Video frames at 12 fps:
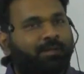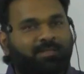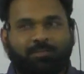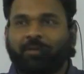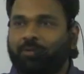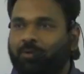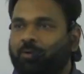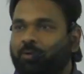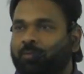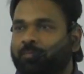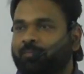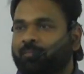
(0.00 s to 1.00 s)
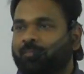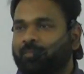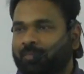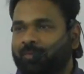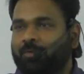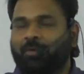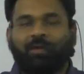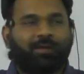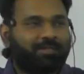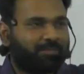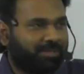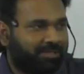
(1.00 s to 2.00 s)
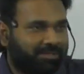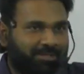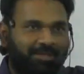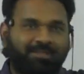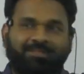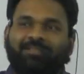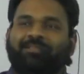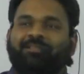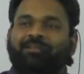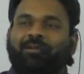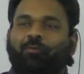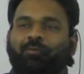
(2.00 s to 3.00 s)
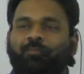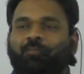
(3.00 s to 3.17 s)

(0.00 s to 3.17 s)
respected no? Okay, respected children, just sit down.